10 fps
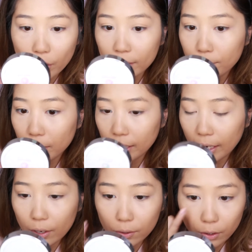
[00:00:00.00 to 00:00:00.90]
try to blend it
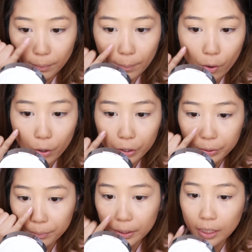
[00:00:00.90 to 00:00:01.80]
out a little bit
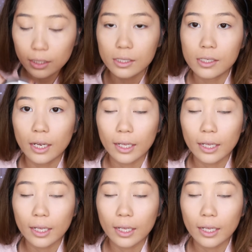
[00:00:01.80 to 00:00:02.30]
more because,